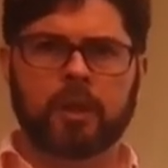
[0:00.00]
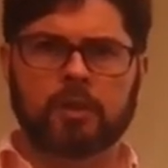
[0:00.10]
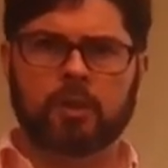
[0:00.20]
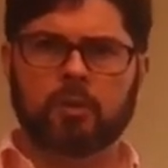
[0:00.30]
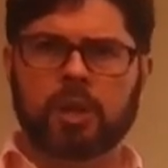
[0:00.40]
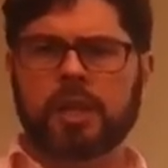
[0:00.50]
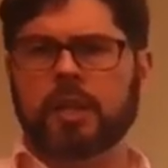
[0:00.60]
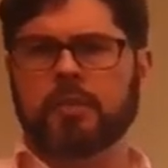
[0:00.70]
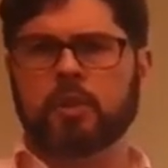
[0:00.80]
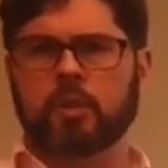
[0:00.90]
So it really
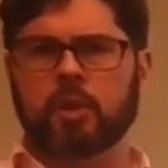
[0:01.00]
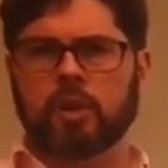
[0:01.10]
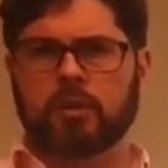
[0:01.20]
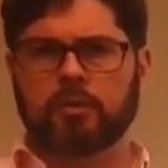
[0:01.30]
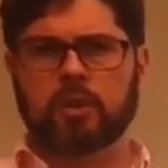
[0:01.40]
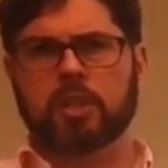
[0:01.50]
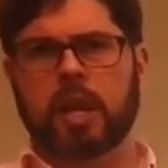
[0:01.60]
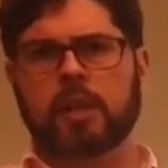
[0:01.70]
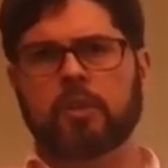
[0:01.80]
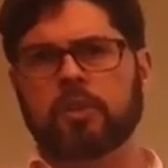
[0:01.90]
gives you
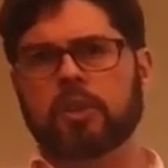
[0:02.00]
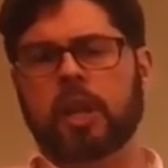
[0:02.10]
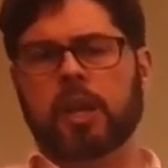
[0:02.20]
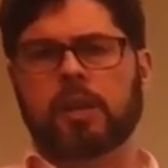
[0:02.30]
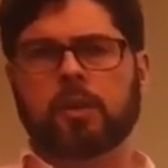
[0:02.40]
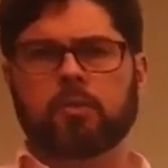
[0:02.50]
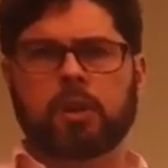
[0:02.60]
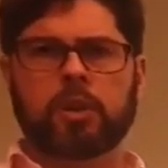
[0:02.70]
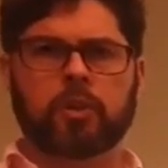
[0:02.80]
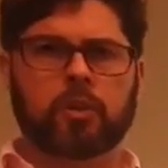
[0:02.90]
first-hand understanding of
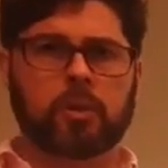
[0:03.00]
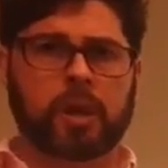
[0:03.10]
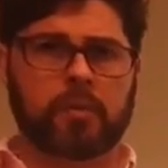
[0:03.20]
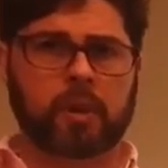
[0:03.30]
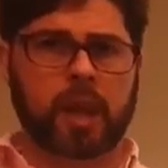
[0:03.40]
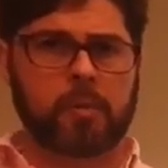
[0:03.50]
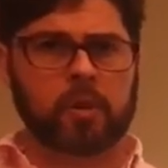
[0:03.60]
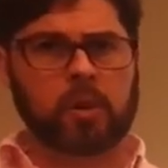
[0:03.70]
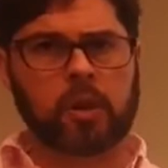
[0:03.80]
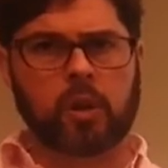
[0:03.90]
whether you're going to have a
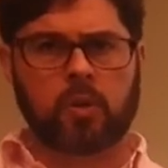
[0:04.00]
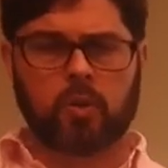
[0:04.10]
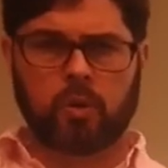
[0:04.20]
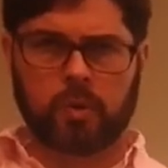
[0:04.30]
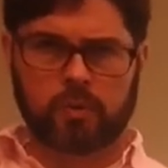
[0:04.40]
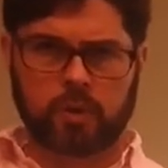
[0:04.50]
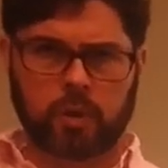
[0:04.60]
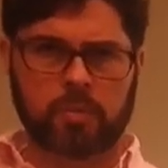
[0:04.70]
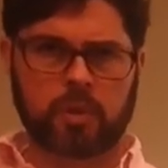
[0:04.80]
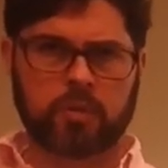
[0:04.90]
laminar or
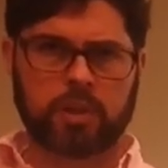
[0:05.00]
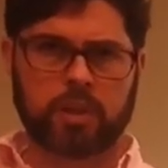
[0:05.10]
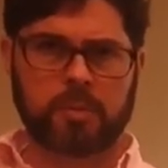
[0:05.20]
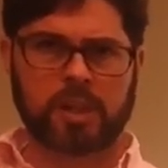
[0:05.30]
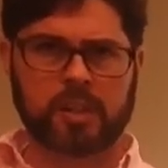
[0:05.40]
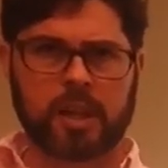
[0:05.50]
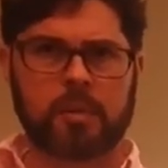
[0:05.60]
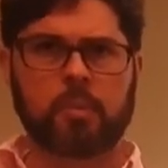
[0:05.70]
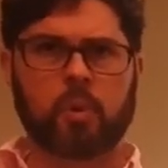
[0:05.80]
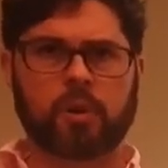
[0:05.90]
turbulent regime, and that's
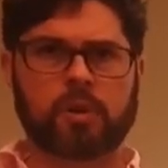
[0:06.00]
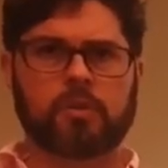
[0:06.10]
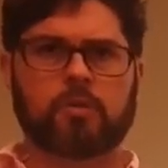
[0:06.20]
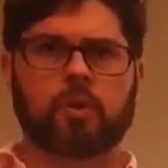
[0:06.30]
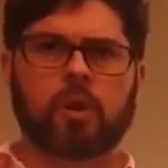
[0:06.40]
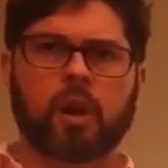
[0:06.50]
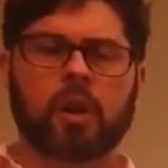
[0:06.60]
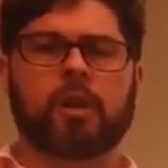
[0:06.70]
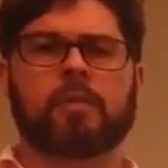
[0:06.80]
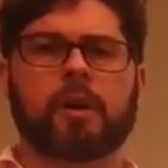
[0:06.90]
important for a
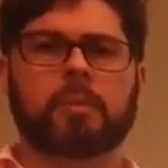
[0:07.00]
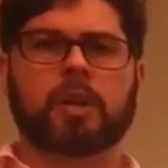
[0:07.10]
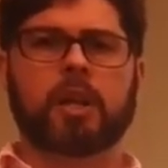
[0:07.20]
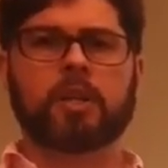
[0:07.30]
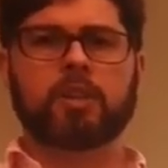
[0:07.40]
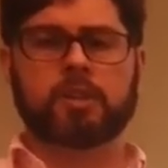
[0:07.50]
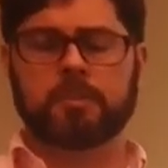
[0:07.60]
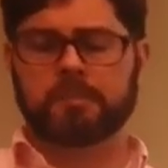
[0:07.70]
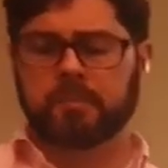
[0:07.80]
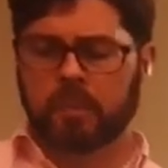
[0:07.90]
lot of applications.
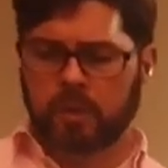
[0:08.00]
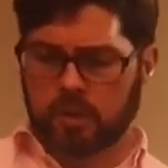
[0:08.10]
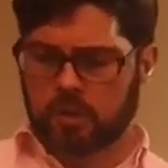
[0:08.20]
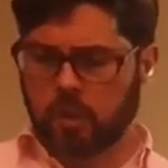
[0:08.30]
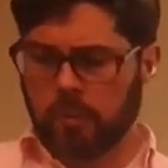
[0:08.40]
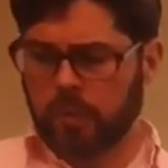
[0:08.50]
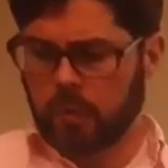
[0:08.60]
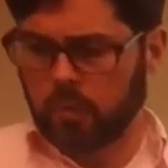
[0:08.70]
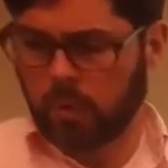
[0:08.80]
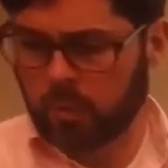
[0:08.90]
So
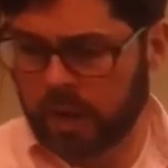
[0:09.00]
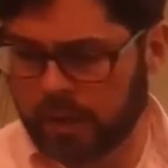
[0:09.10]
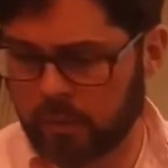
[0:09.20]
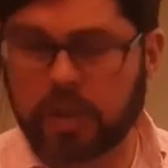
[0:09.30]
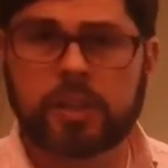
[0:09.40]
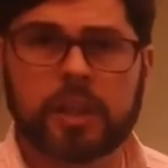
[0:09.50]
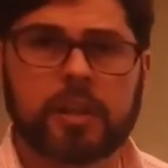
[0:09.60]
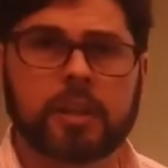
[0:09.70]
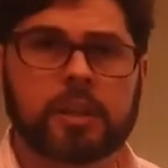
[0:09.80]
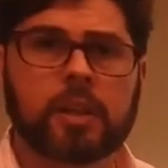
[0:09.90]
one way that we see
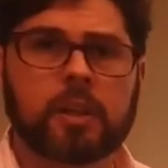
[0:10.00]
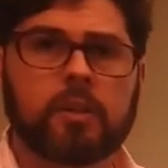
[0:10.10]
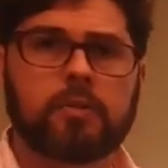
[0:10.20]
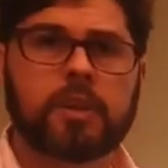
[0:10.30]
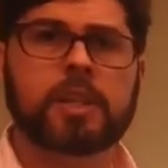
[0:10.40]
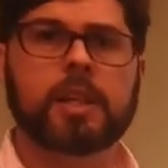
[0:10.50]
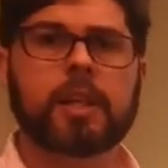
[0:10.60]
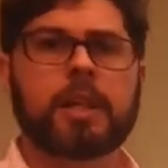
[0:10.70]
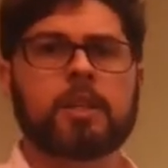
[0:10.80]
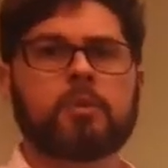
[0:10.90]
this
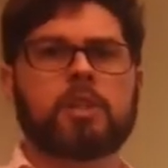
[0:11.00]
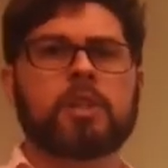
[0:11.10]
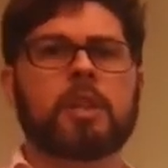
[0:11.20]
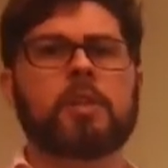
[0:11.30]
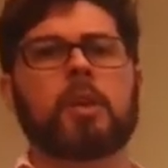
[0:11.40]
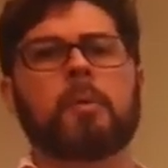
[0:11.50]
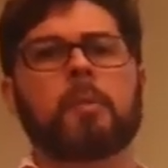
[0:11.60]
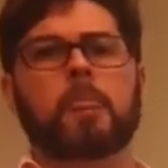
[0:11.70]
physically is we see the